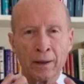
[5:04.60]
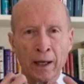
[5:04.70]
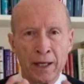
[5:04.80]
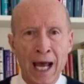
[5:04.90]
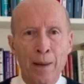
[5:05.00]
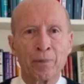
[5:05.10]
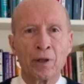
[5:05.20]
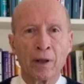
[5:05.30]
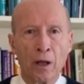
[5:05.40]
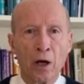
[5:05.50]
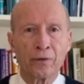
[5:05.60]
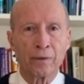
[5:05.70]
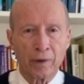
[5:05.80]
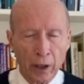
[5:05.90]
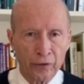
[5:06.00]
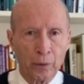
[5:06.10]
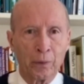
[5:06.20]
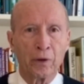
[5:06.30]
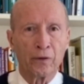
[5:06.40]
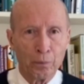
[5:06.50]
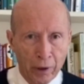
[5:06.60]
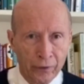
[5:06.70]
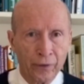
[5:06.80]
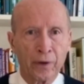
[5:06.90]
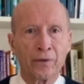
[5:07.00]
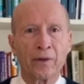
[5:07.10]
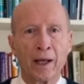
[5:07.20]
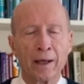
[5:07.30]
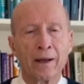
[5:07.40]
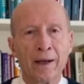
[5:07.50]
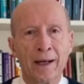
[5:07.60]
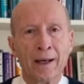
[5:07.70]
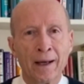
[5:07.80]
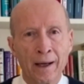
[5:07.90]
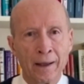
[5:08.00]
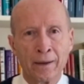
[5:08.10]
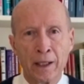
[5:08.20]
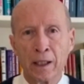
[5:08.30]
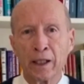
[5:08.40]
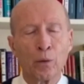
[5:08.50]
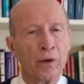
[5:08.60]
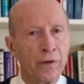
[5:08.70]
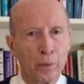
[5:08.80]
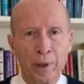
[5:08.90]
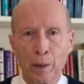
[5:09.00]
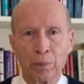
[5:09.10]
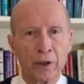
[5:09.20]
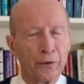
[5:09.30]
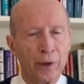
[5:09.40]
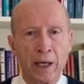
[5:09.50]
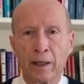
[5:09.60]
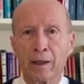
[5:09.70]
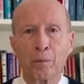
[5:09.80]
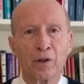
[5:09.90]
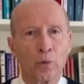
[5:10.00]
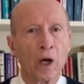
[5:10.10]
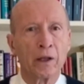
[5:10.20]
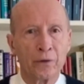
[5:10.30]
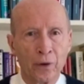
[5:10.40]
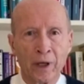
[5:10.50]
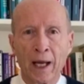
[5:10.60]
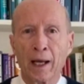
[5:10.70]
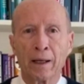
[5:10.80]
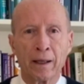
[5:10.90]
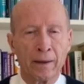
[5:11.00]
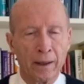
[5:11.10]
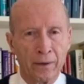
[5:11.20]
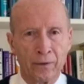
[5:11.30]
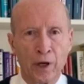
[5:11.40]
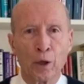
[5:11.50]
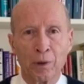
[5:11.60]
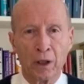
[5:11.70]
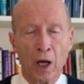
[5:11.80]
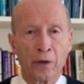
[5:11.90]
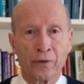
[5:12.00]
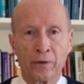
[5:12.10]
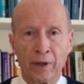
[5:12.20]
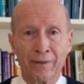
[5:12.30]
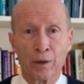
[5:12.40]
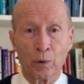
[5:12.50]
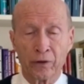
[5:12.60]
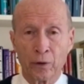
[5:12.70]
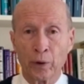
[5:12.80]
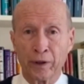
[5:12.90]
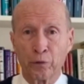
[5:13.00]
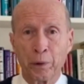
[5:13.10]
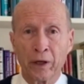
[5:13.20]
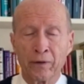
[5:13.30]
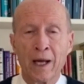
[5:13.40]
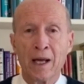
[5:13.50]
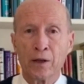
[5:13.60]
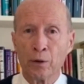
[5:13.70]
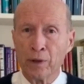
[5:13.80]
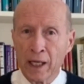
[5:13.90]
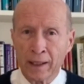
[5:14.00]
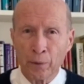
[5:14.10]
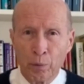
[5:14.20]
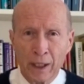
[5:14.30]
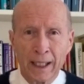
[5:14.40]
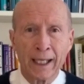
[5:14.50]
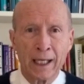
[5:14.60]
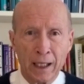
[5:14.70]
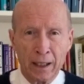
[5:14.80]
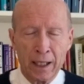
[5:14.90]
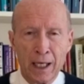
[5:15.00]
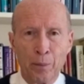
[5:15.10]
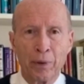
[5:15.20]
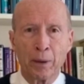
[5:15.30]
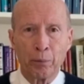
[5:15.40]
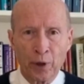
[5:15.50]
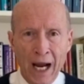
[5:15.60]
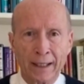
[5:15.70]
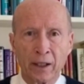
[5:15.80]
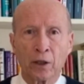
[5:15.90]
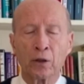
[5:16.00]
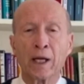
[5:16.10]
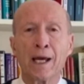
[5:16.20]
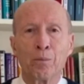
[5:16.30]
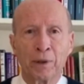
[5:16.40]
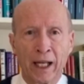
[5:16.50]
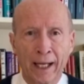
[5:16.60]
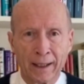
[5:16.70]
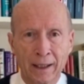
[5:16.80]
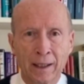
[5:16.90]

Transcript: adapt to loss of customers and business, and dealing with your people and treating them as well as you can, and that's terrible losses everyone's going to experience. You need a really deep, practical game plan.